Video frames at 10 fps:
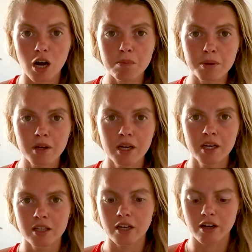up,
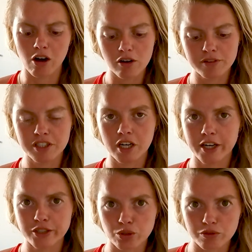like half a
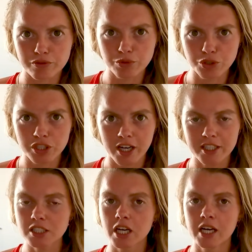size or a full
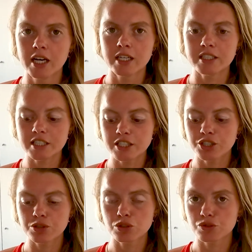size. These
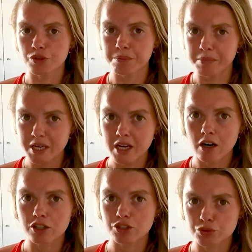shoes for
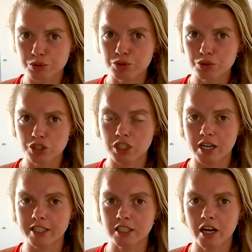me are true to
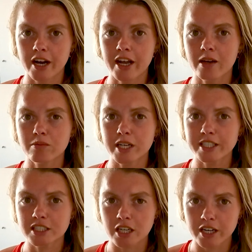size. I am
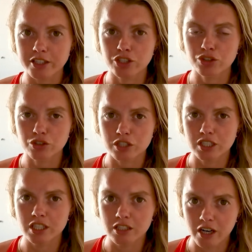a size
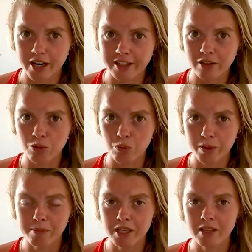39
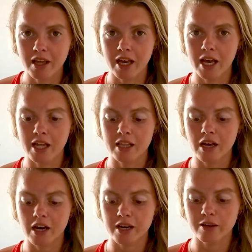woman
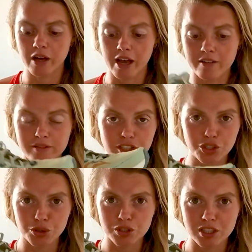and I have
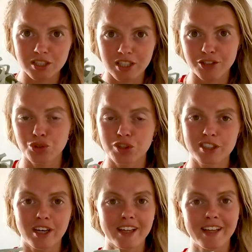these shoes in size
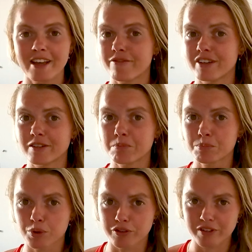39 and they fit
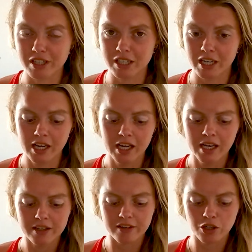perfectly.
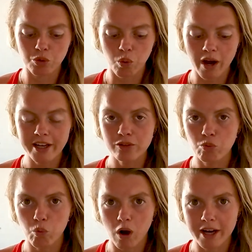They're quite
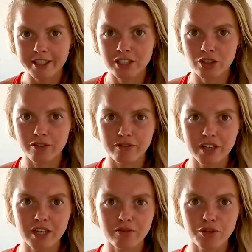wide, so I
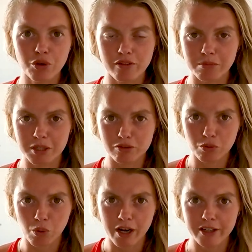think if you have a bit
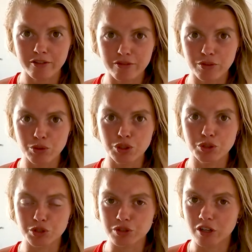of a wider
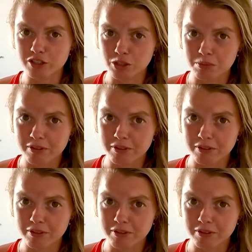foot, you should also